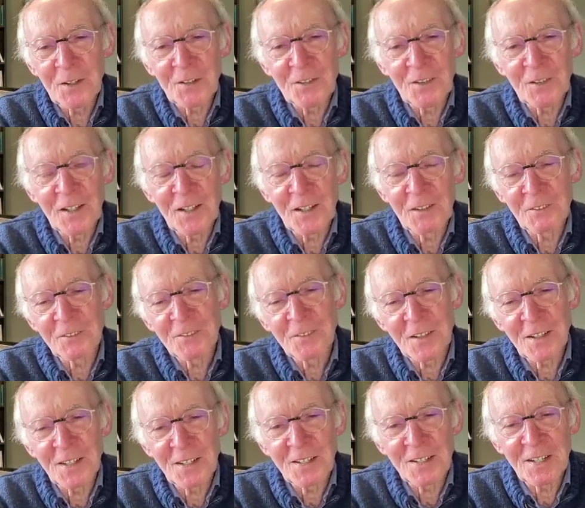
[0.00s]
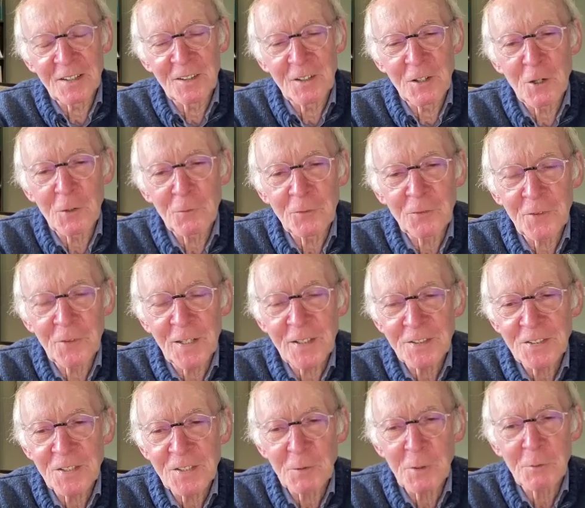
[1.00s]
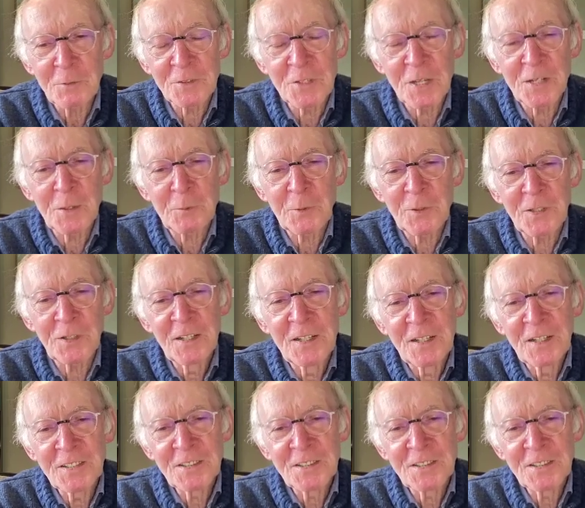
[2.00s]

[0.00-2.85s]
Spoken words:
and then he cleared off, and I said, "What was that about?"